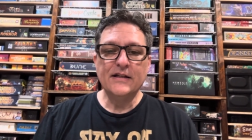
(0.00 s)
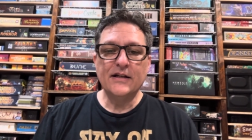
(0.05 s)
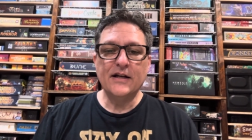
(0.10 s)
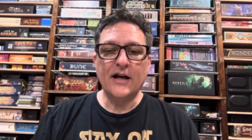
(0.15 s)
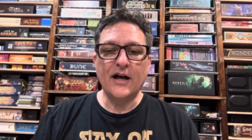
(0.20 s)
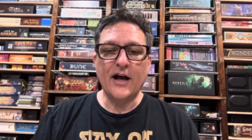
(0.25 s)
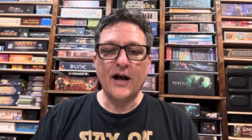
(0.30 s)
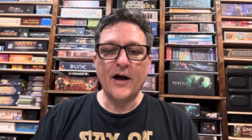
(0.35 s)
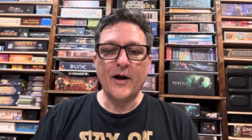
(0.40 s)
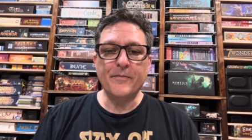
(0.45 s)

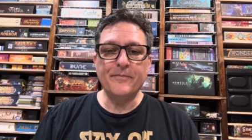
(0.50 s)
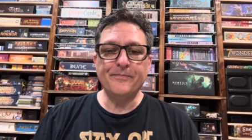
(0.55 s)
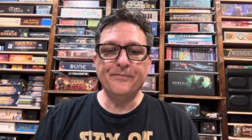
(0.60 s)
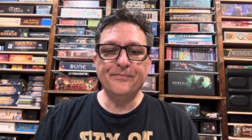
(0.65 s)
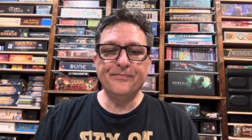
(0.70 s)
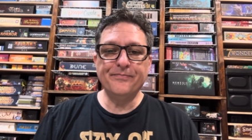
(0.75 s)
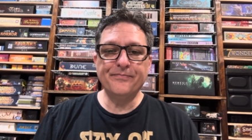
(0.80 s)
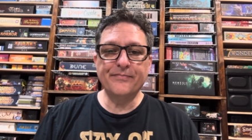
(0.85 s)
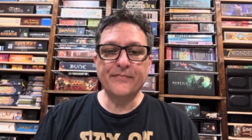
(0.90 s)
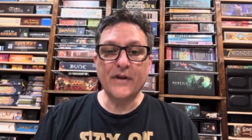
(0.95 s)
Um,
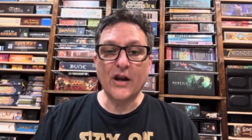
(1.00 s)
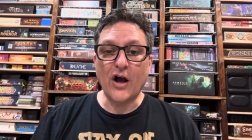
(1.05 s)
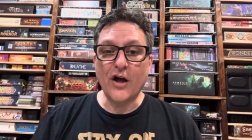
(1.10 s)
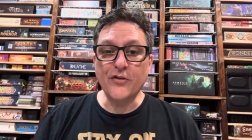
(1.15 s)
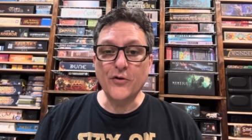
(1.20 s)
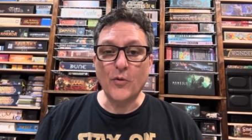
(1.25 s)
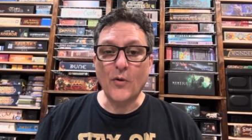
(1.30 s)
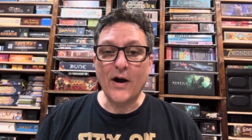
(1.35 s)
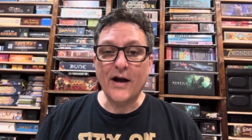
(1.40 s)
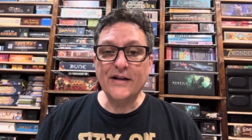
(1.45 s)

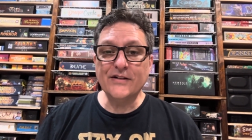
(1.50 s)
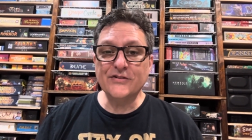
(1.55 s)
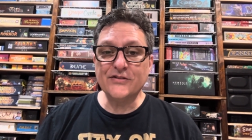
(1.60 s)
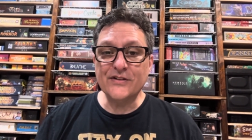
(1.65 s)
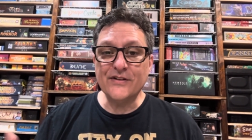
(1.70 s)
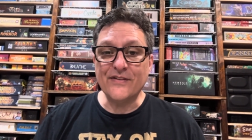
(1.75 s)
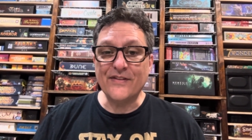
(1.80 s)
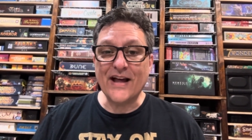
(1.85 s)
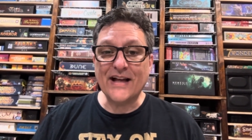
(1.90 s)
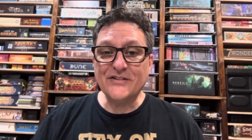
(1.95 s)
Otherwise,
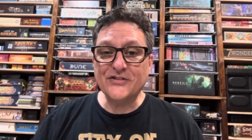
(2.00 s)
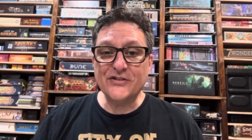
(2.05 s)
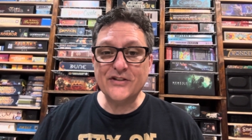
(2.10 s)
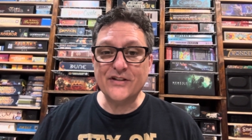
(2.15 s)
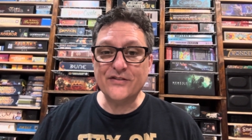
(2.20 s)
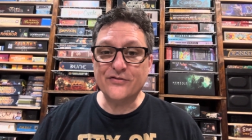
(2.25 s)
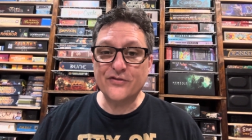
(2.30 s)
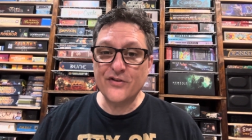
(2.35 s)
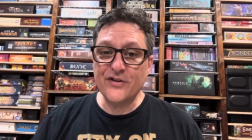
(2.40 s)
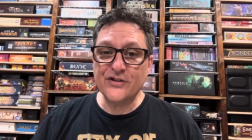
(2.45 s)
that's
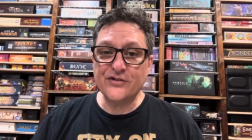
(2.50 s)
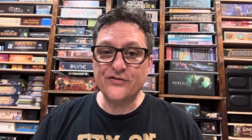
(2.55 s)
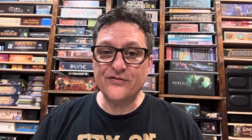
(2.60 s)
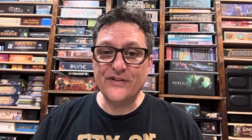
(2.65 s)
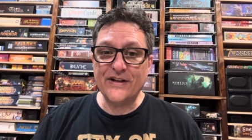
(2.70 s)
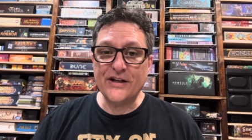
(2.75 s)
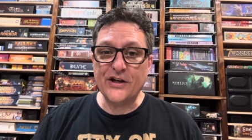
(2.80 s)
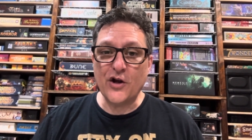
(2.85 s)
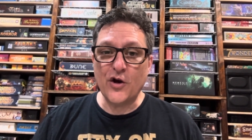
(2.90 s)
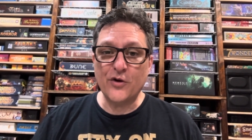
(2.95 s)
it for this
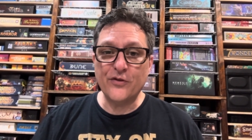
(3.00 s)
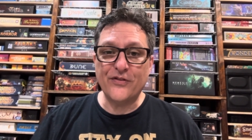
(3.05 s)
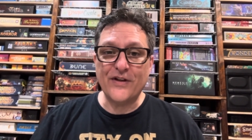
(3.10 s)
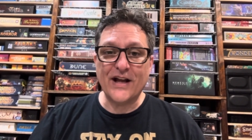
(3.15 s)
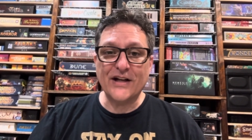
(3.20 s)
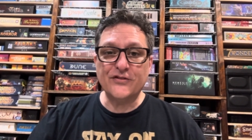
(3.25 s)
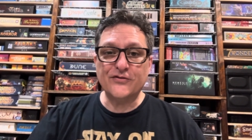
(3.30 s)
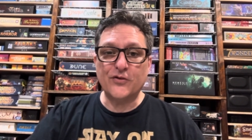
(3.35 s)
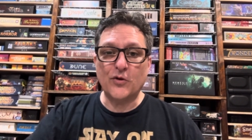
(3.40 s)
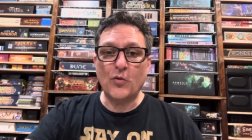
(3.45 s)
video.
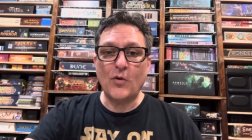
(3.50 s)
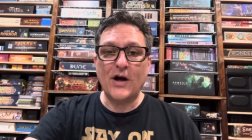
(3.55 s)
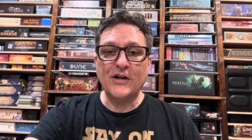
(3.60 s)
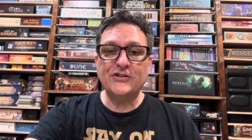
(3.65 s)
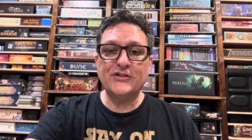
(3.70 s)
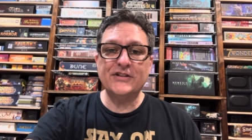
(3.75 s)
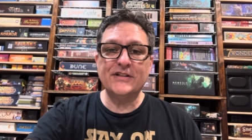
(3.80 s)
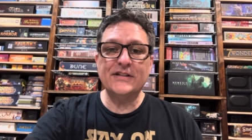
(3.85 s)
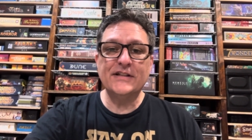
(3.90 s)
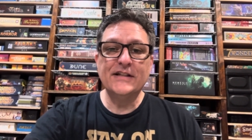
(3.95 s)
Thanks for
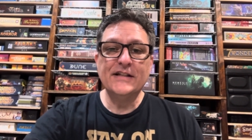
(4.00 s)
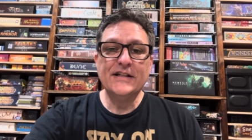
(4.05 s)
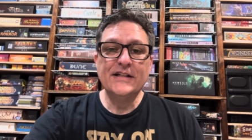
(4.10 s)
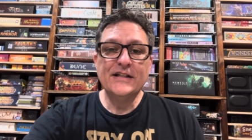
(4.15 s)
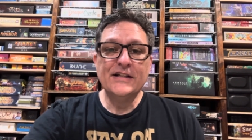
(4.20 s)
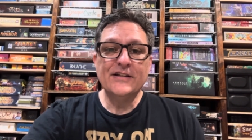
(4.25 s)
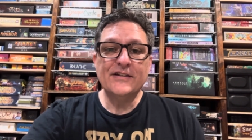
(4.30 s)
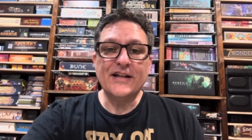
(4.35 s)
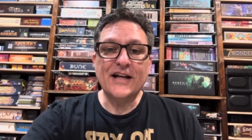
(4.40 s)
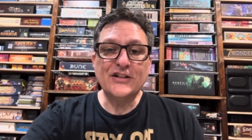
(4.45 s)
watching.
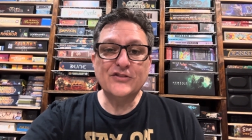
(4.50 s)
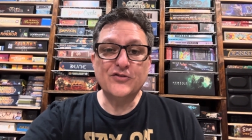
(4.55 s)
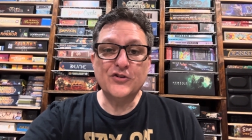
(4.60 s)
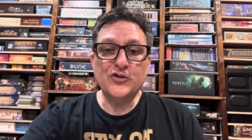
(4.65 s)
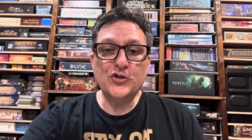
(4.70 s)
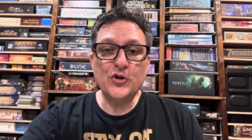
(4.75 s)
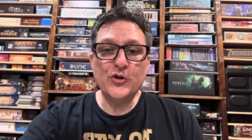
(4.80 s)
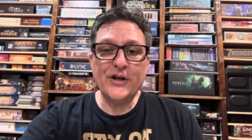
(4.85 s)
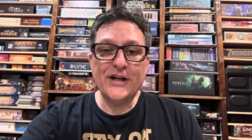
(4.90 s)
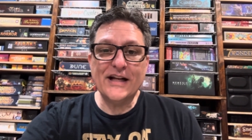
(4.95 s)
Thanks for
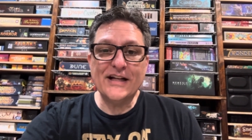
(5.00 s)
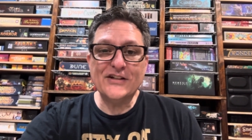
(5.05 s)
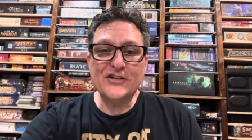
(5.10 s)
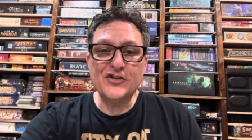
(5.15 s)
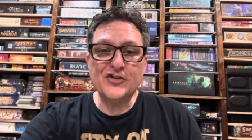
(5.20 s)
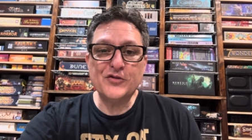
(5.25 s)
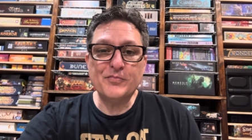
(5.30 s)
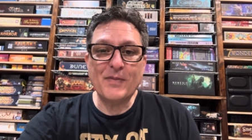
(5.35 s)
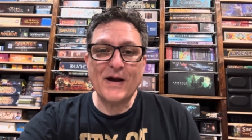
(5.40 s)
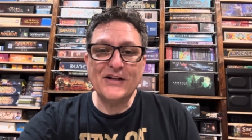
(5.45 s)
tuning in to
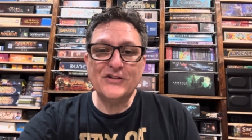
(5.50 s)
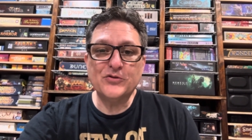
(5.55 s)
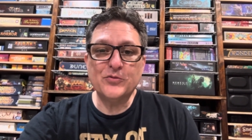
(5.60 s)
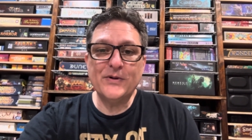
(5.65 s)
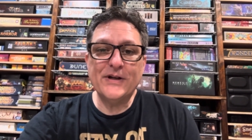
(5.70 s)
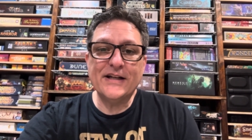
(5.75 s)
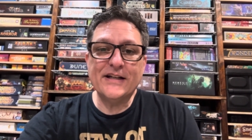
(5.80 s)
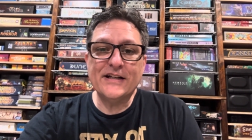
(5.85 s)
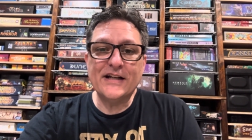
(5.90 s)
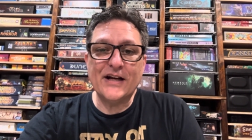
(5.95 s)
Spice
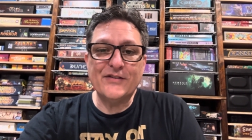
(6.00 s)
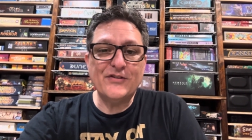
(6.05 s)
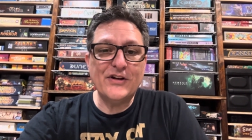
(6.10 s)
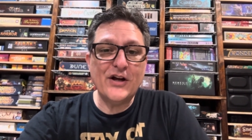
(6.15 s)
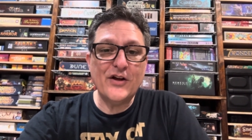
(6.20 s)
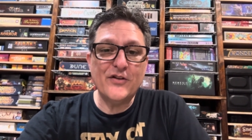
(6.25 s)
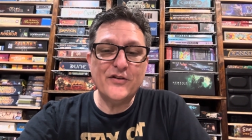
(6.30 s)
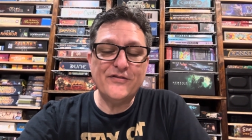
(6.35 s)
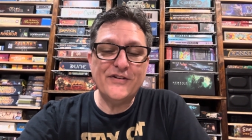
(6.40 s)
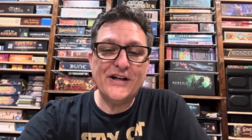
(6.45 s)
Week. Every
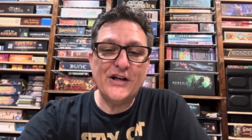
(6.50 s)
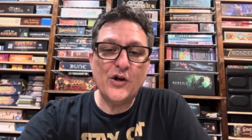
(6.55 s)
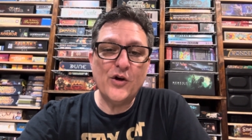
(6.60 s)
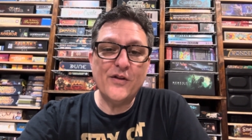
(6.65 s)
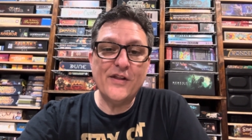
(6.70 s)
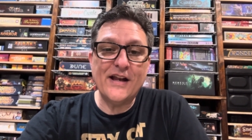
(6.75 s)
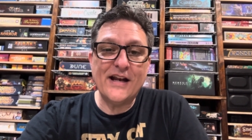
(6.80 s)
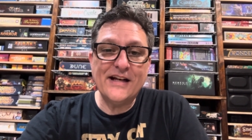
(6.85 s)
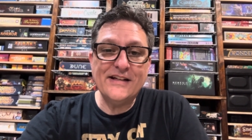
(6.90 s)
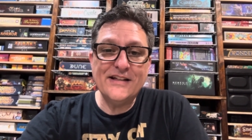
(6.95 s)
other video
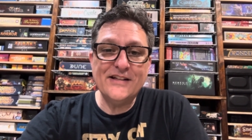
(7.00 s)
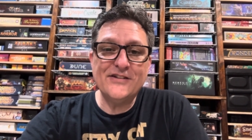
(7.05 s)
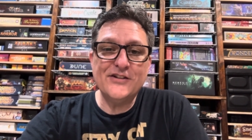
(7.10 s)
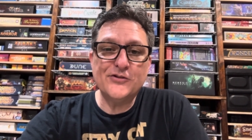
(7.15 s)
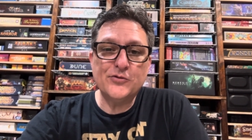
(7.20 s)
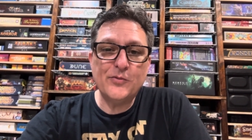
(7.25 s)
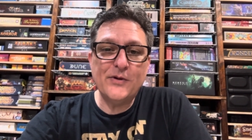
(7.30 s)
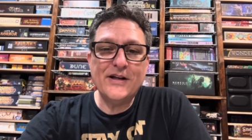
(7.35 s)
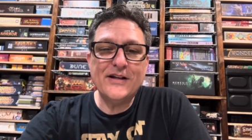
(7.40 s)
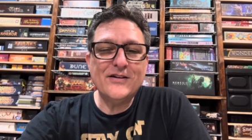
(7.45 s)
that I did
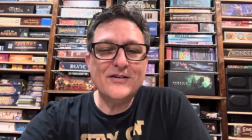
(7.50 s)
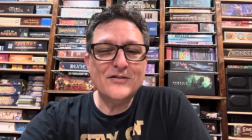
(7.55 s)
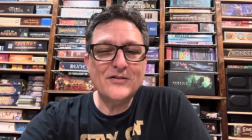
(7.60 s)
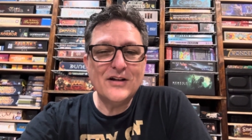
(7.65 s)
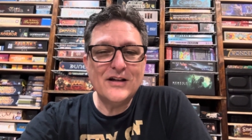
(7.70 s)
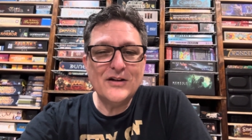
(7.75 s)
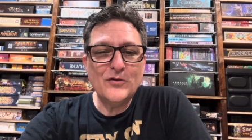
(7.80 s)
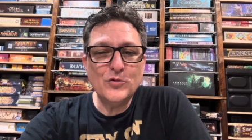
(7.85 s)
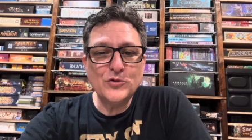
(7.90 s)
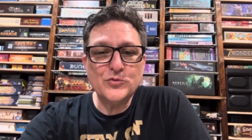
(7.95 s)
this week
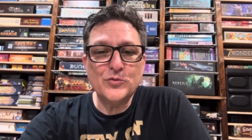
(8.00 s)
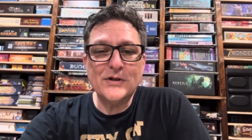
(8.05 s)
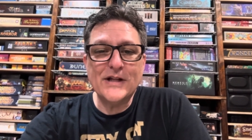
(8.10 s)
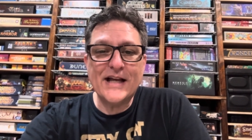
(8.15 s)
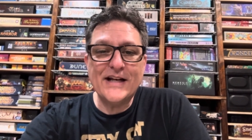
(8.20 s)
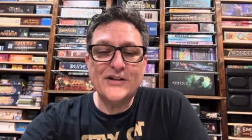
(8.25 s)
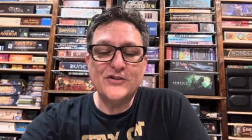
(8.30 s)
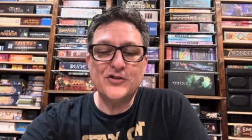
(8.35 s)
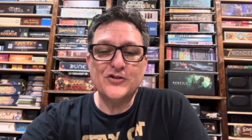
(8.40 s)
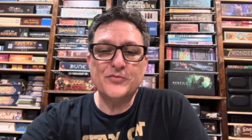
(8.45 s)
uh, was
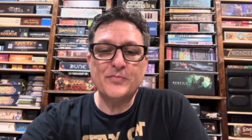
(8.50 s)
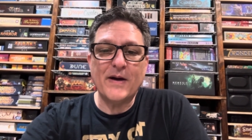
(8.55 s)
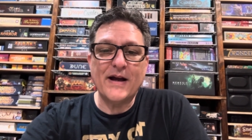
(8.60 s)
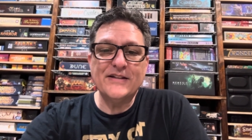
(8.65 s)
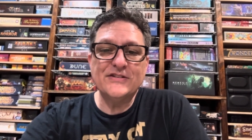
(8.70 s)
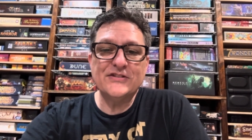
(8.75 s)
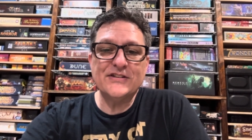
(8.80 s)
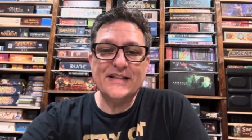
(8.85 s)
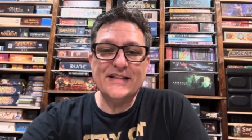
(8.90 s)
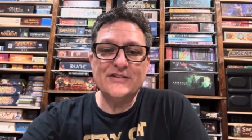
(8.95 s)
related to
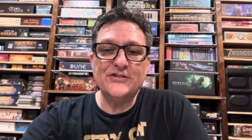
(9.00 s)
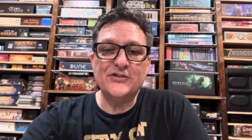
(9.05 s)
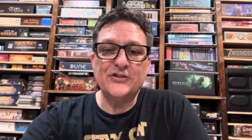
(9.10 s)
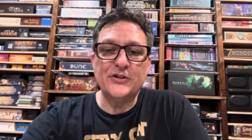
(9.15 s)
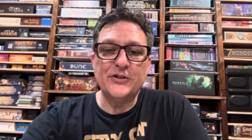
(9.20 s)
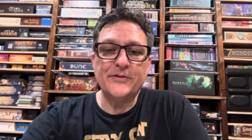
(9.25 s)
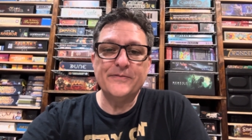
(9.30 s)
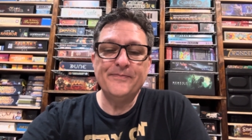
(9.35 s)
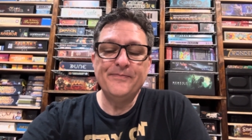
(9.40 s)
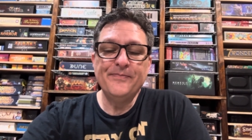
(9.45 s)
spice in
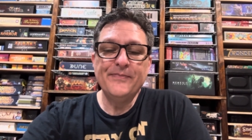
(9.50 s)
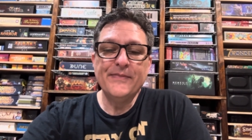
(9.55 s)
Dune.